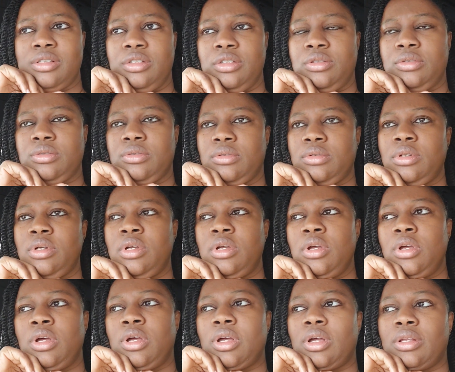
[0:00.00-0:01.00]
And
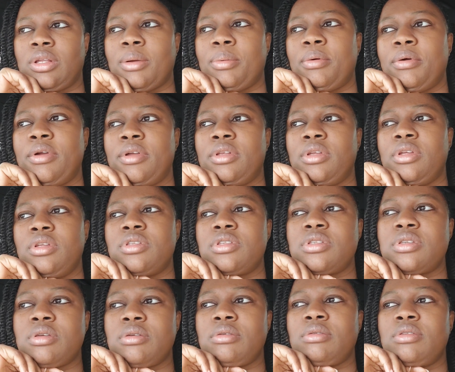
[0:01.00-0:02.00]
apparently
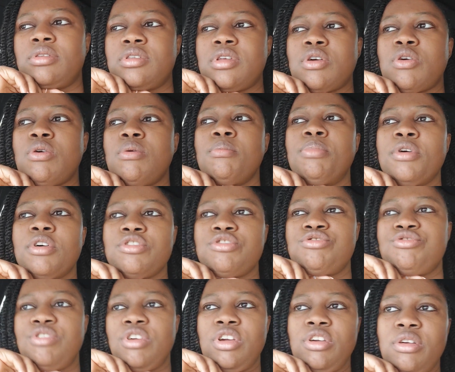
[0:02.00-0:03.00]
it's a
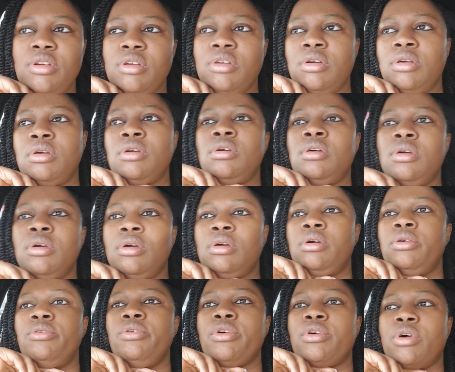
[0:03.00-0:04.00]
compulsory
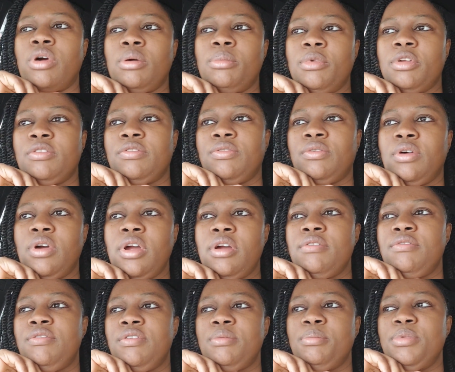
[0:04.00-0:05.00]
requirement for
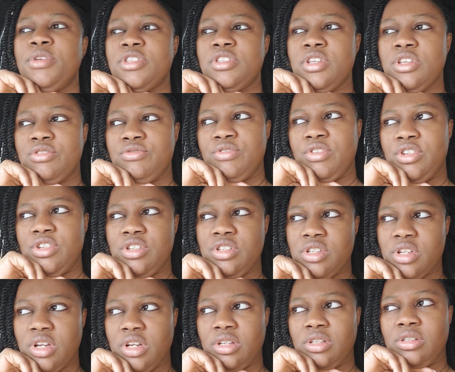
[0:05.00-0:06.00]
every business
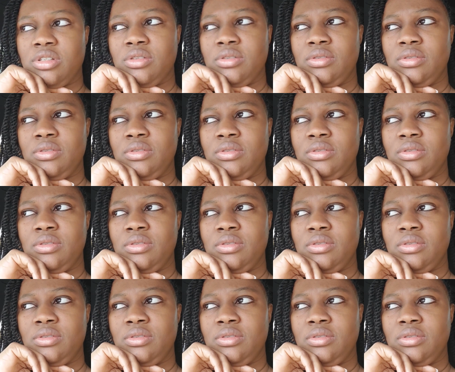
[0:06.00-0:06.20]
registered.